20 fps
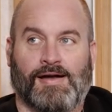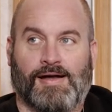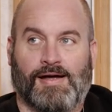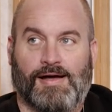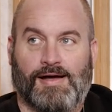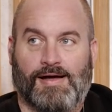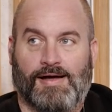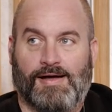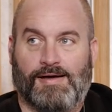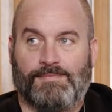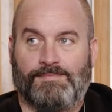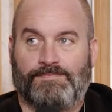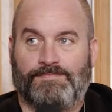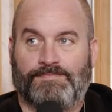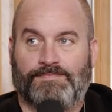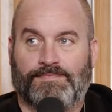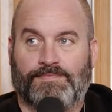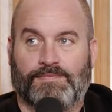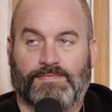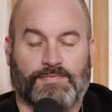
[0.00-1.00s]
Um,
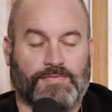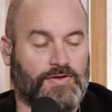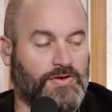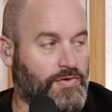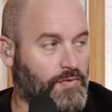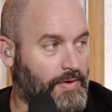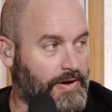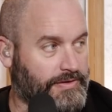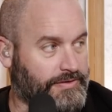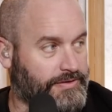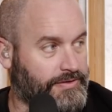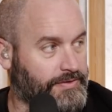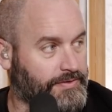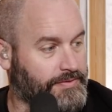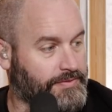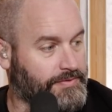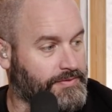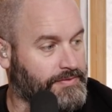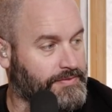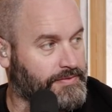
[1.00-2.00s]
do you want
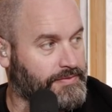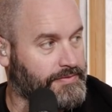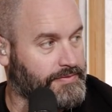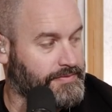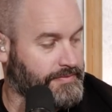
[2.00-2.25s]
to?